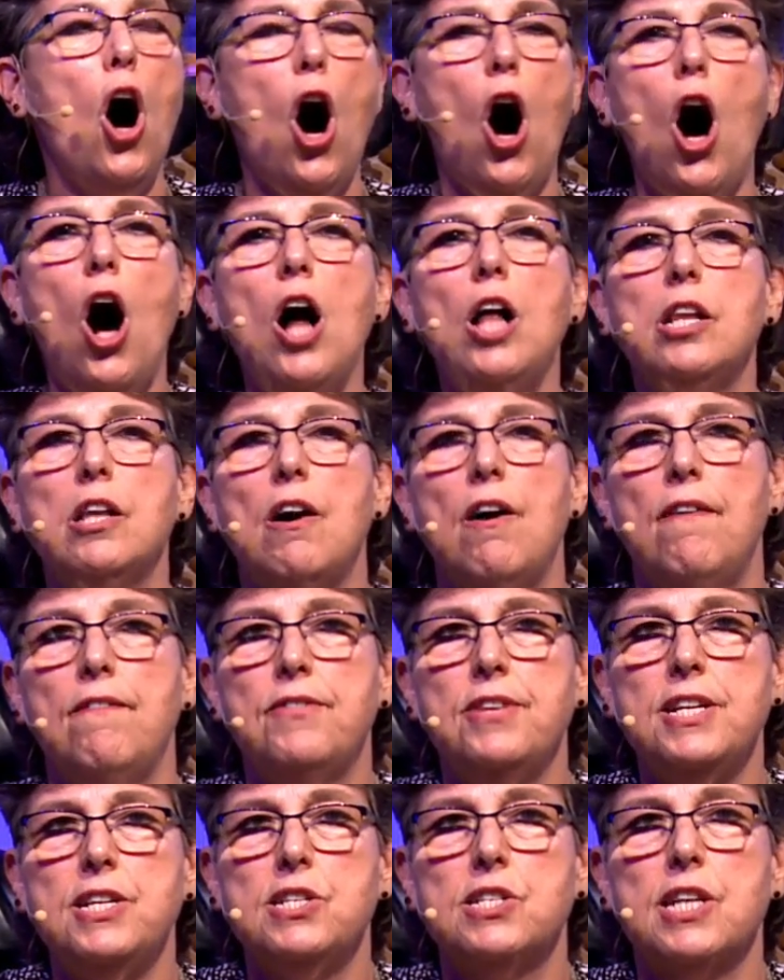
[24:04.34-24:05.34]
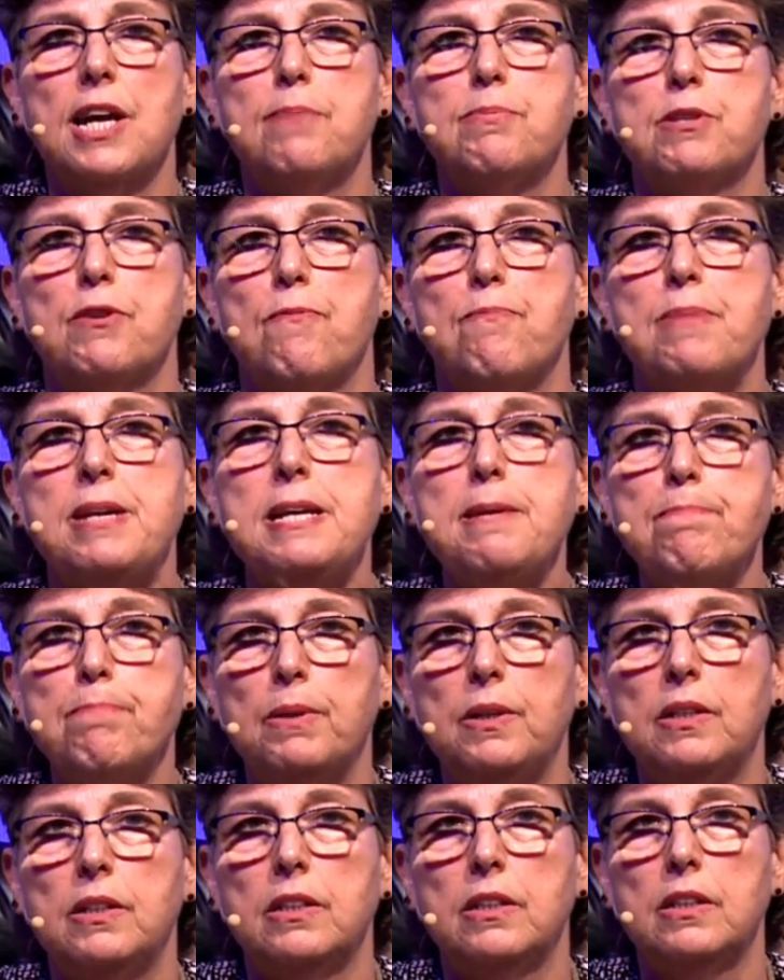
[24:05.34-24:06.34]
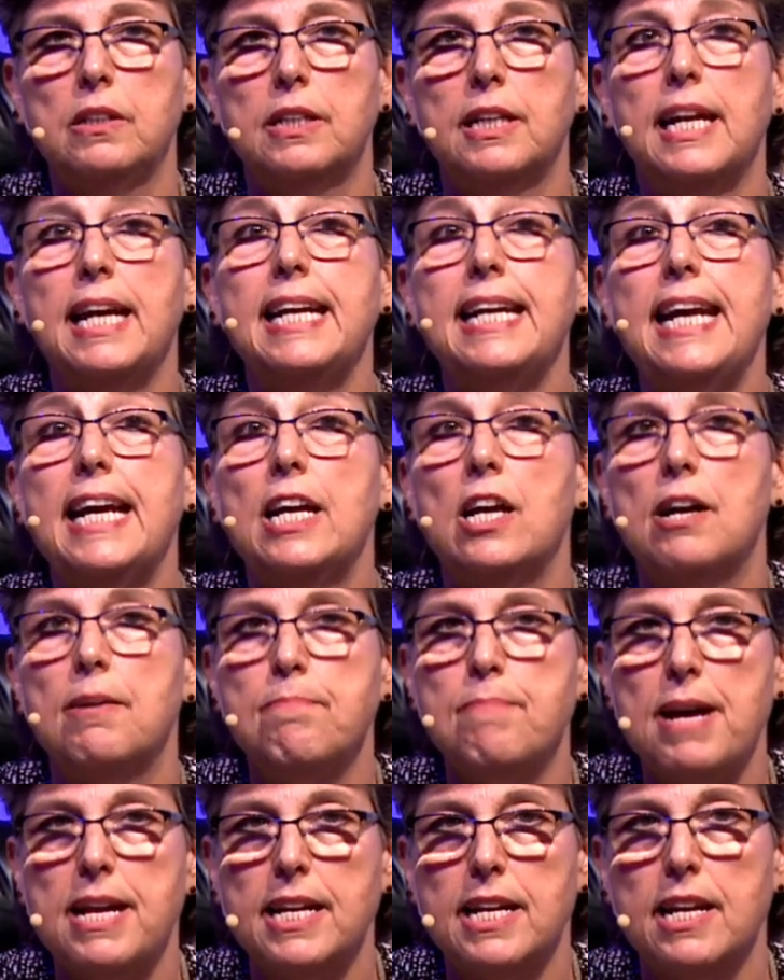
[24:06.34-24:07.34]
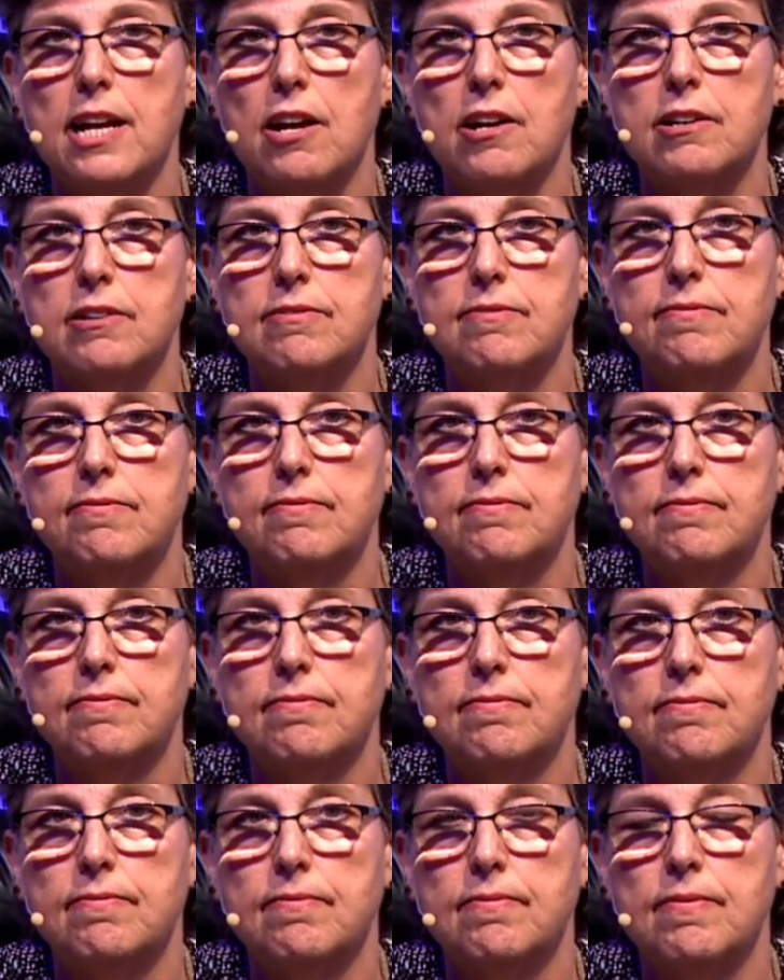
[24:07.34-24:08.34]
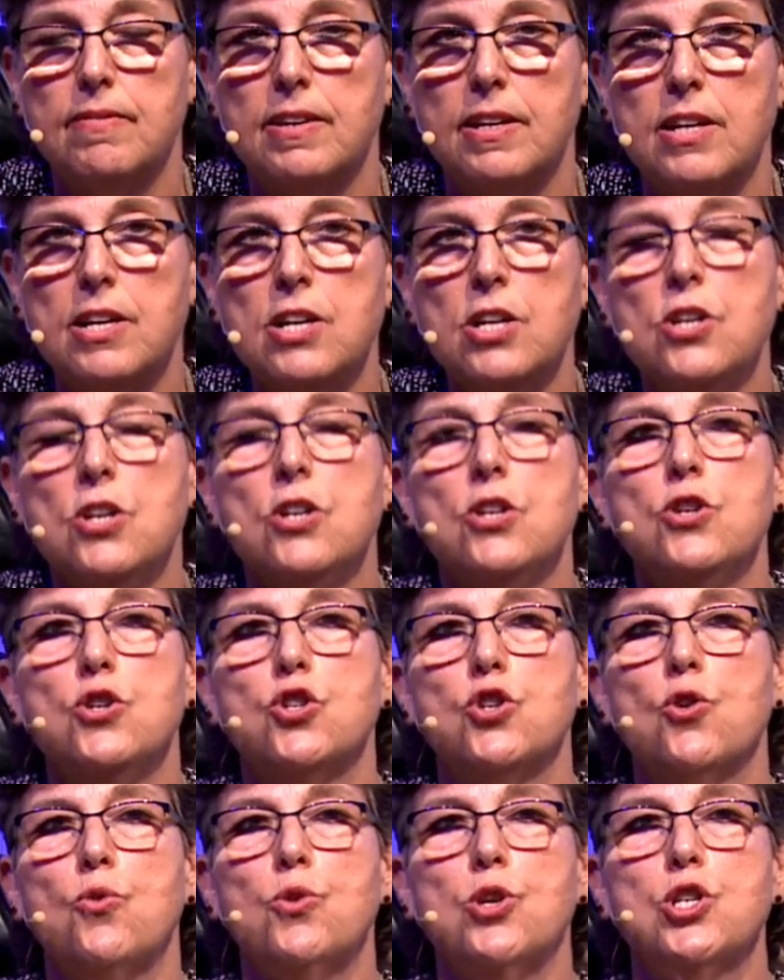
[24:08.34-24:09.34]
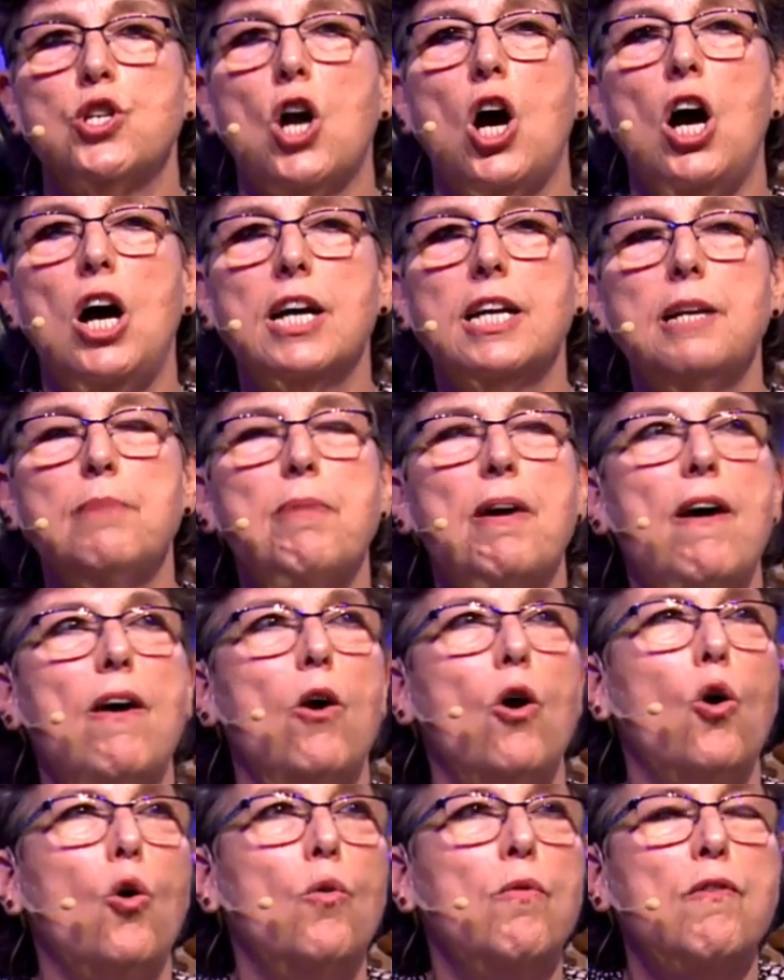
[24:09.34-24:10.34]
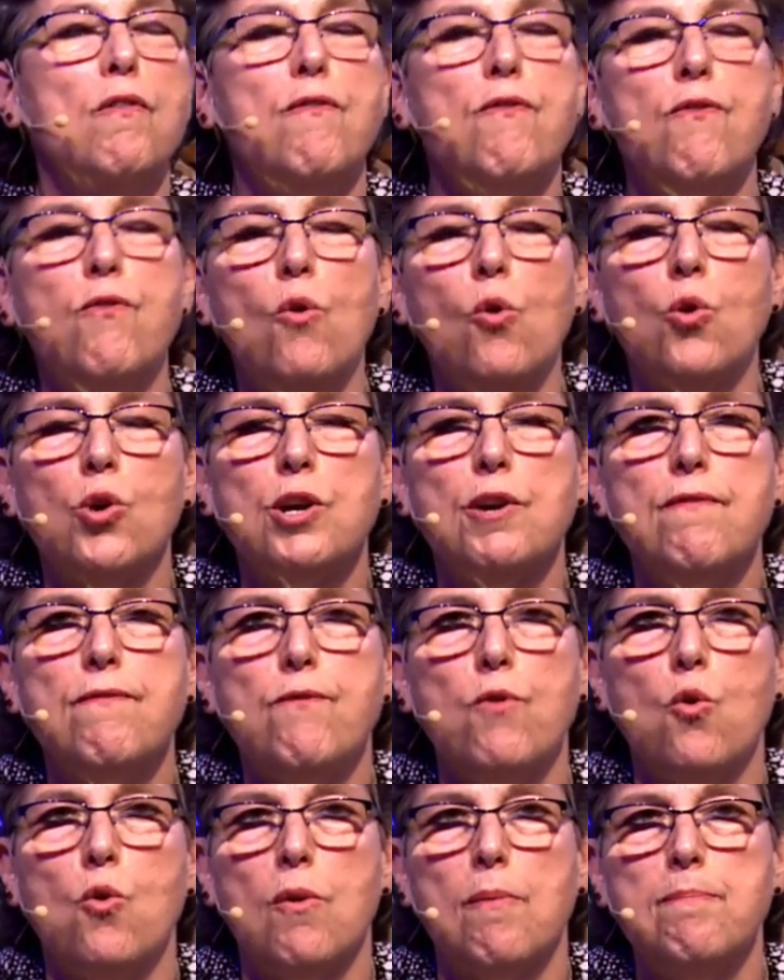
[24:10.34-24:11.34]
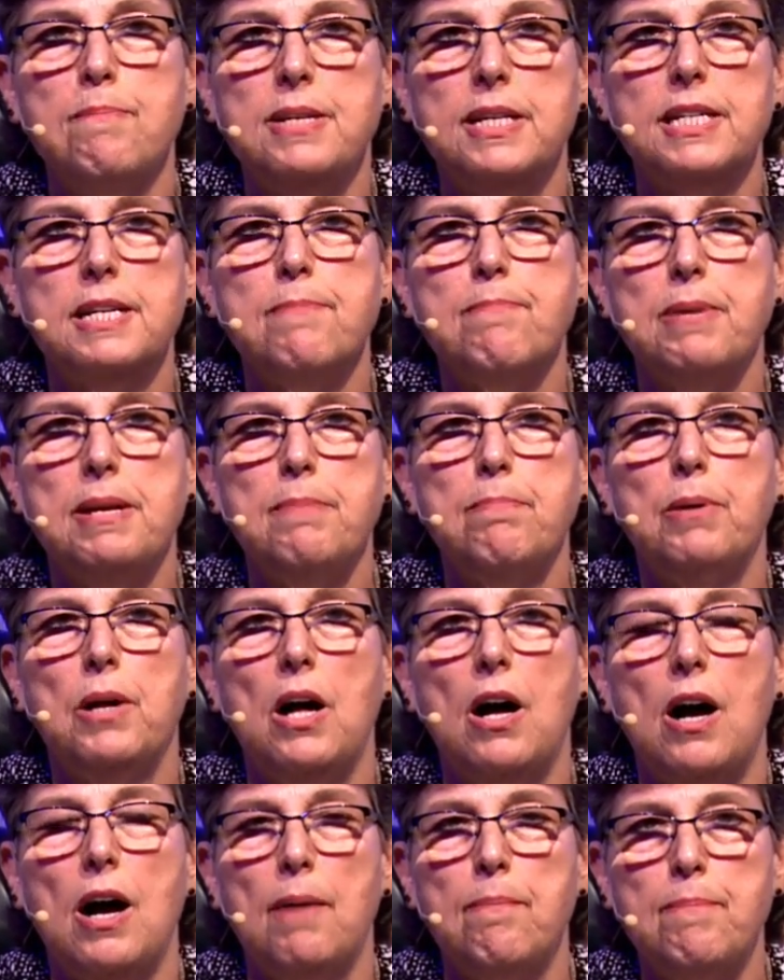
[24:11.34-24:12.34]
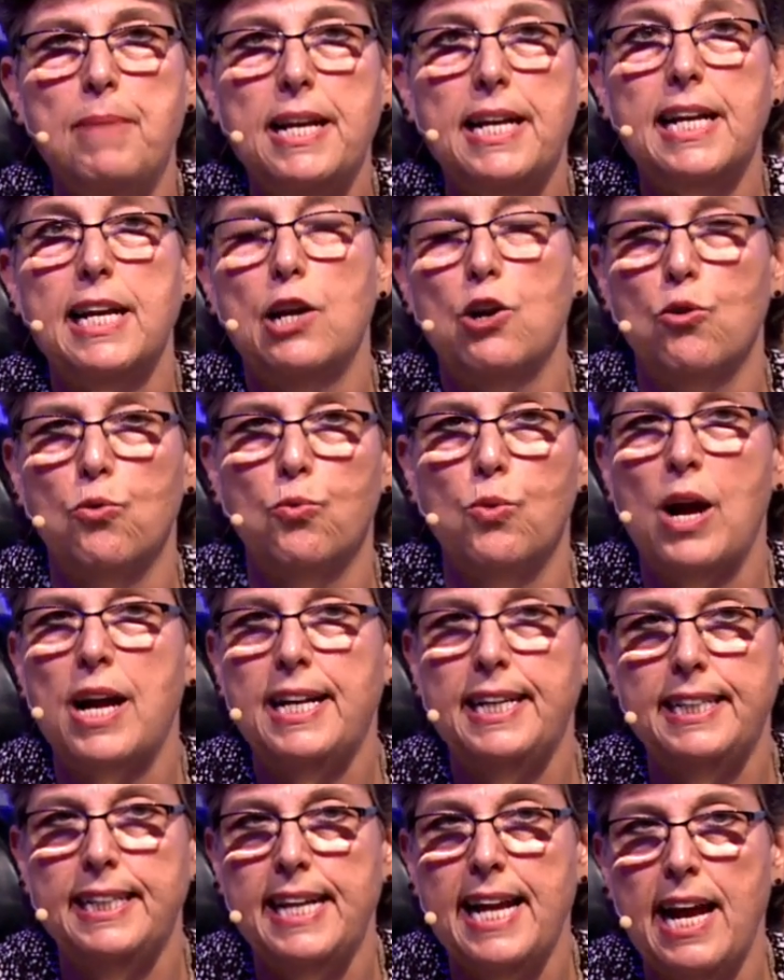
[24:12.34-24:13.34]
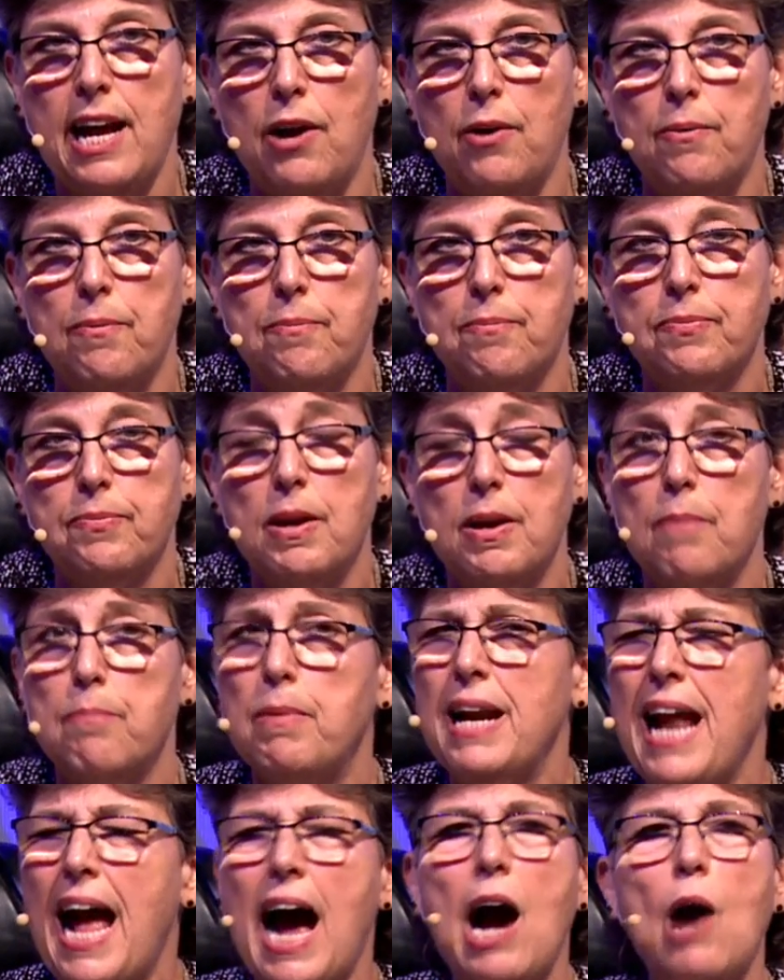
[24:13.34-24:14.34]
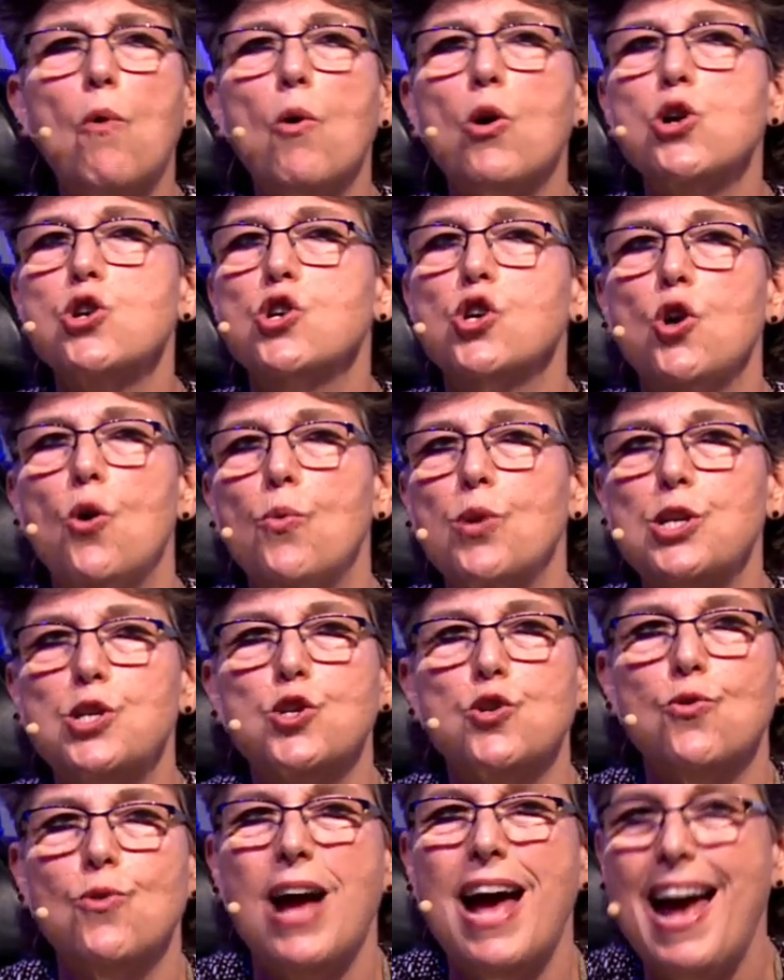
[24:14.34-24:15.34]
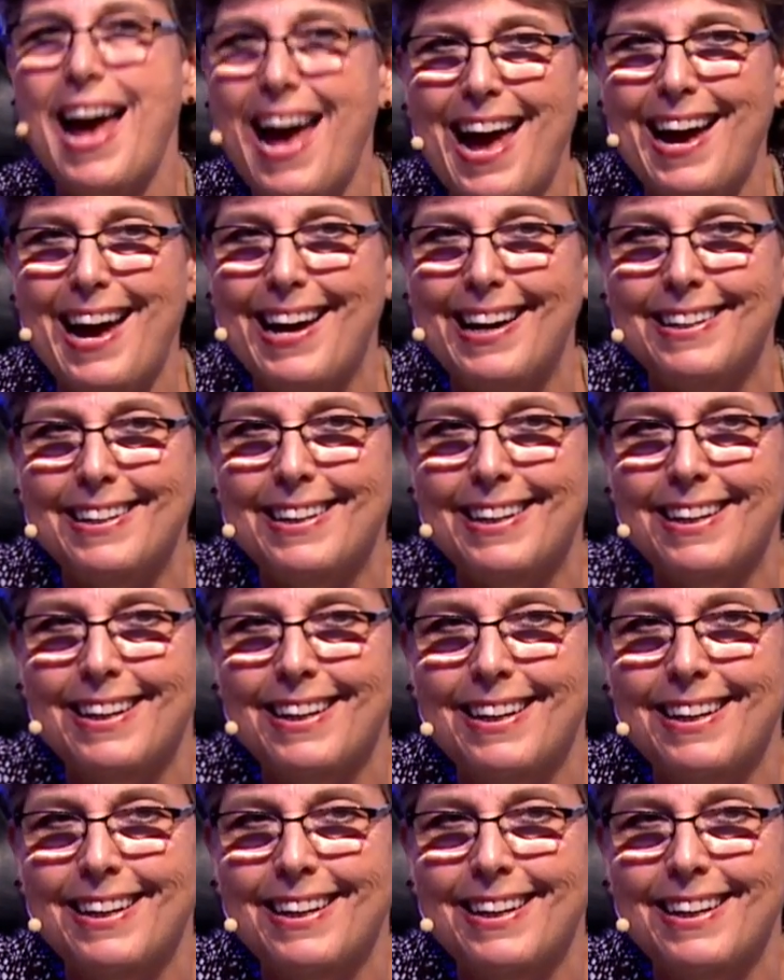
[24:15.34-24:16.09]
all of these types of people can get on Medicare. So we're talking about over 44 million people on Medicare right now. But how are you going to add